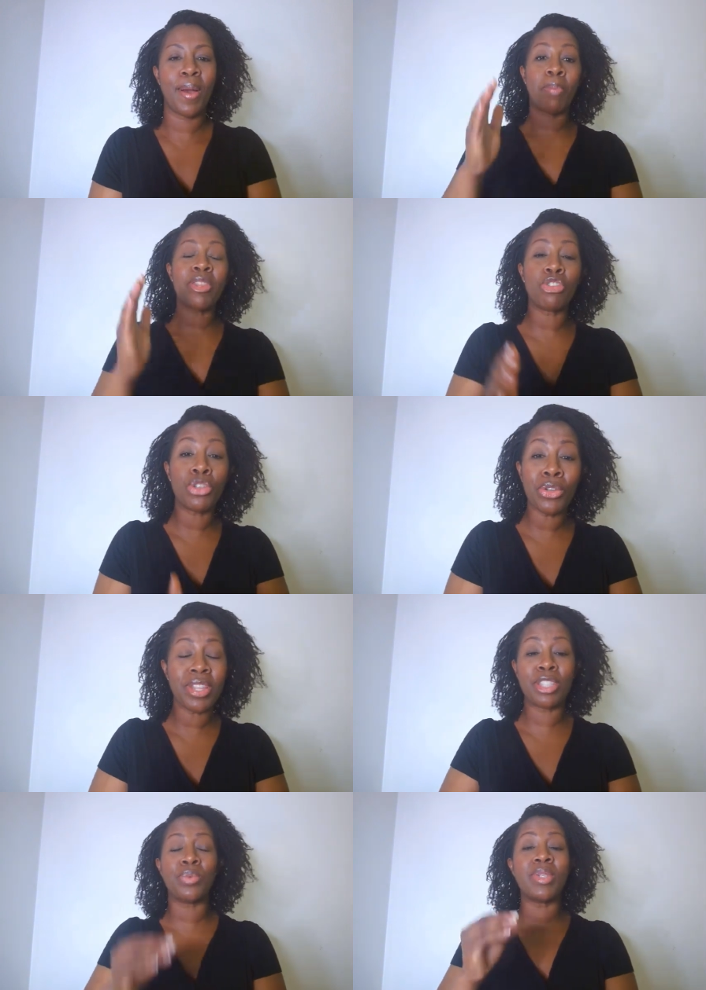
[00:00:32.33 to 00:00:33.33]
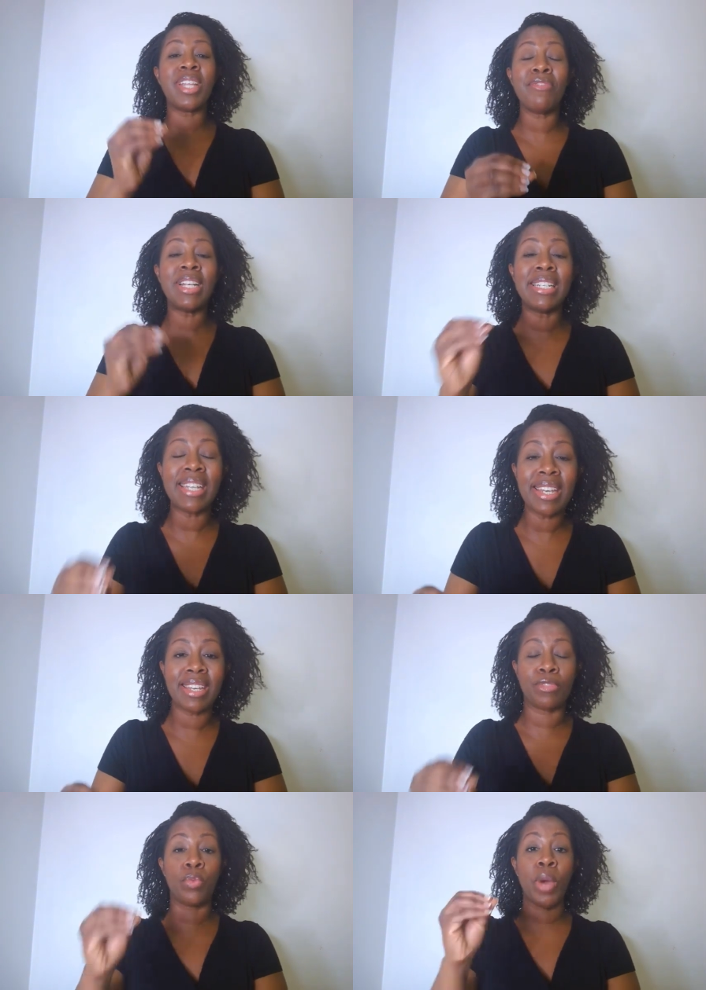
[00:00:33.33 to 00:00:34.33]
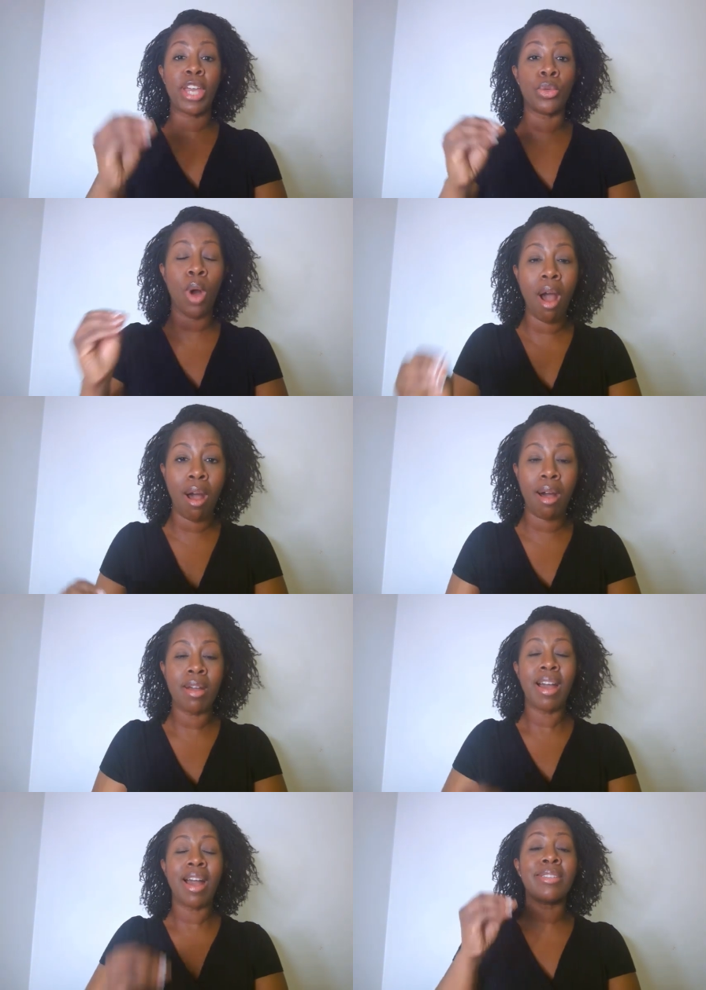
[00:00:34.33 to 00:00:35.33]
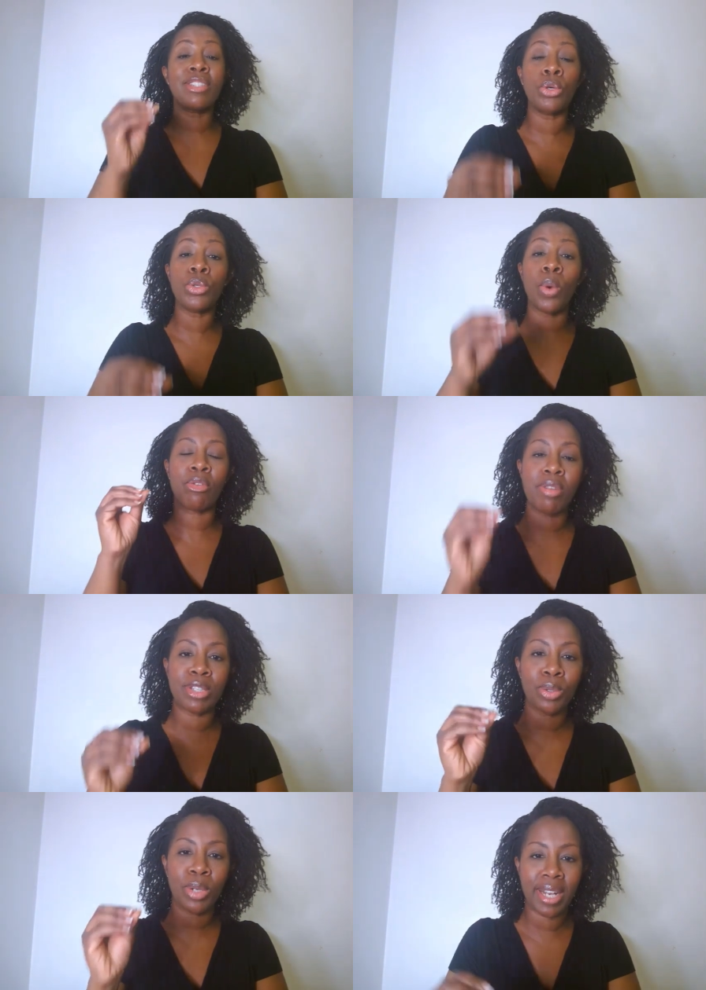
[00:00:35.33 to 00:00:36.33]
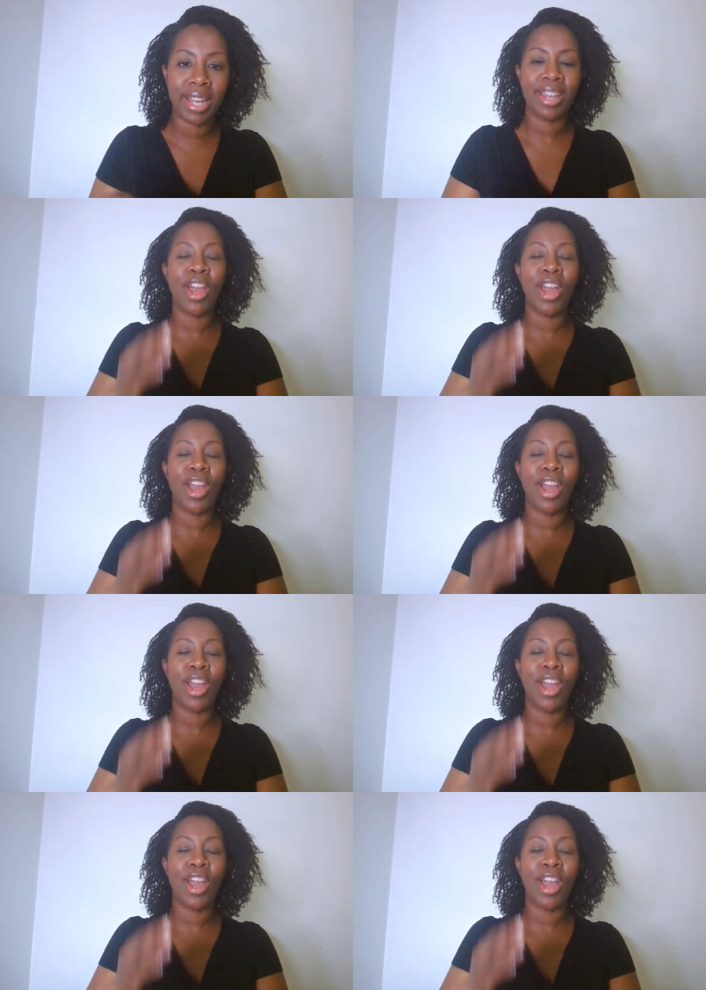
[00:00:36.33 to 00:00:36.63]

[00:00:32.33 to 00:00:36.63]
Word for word: But the truth is, you will never leave where you are until you are crystal clear